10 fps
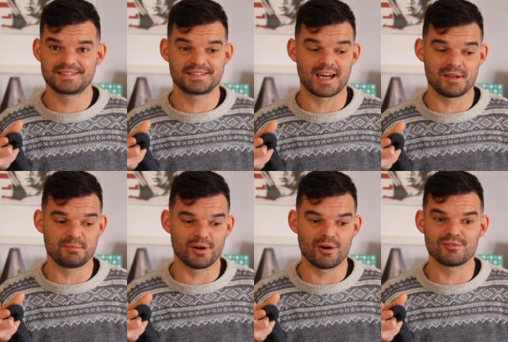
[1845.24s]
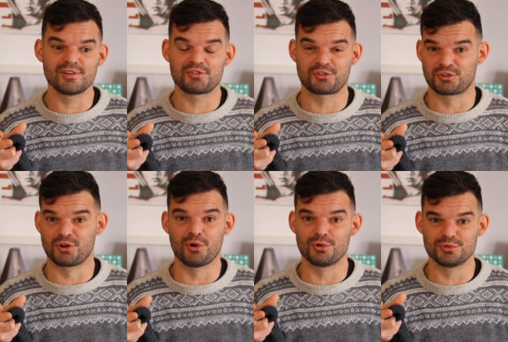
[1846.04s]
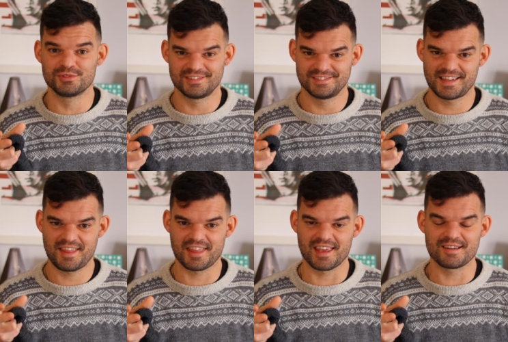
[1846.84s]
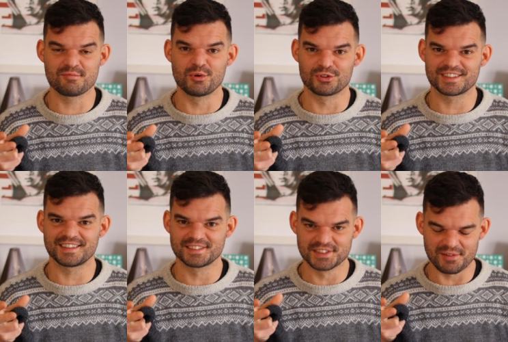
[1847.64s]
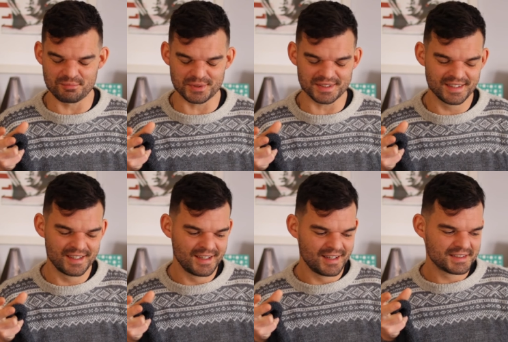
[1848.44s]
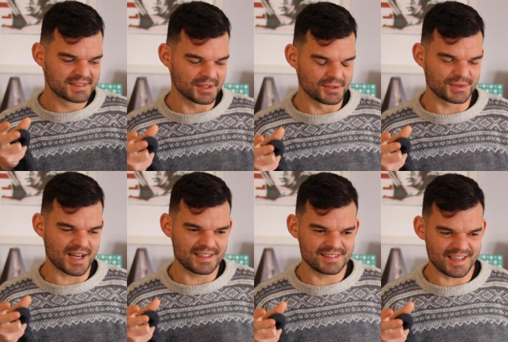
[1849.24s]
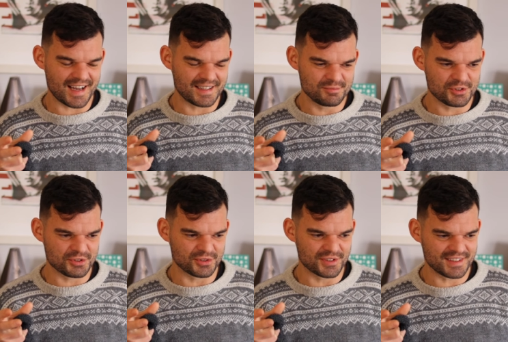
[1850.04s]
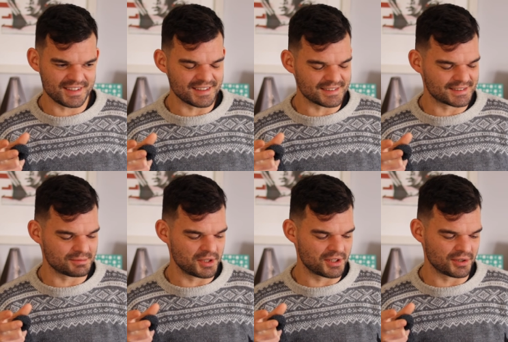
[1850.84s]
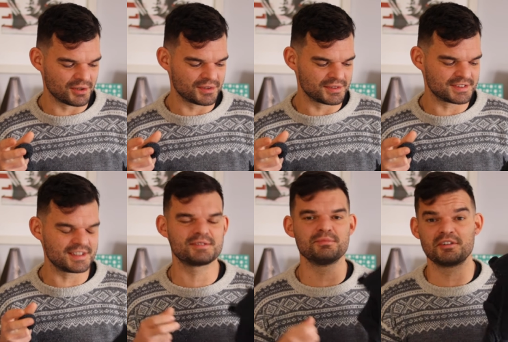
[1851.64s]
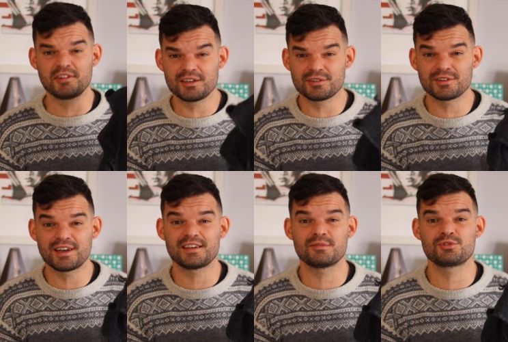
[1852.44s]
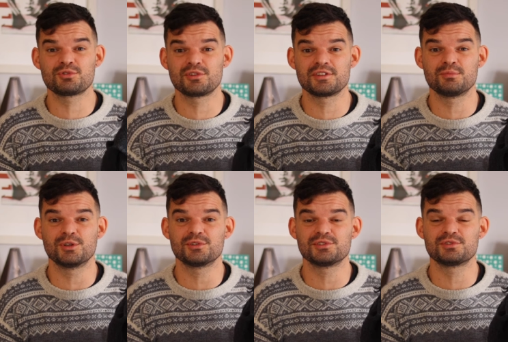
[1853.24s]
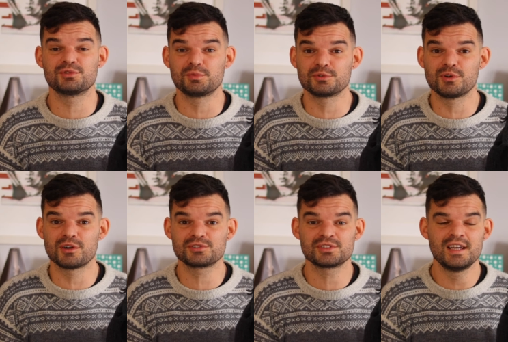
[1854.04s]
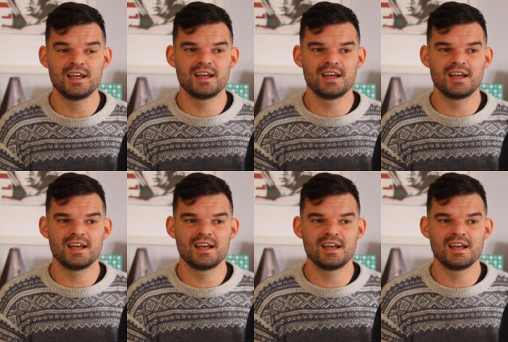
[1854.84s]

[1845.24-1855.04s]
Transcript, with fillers: type of throw thing more than a jumper. So I'm sure it's because it's merino and I'm sure it's because it's superwash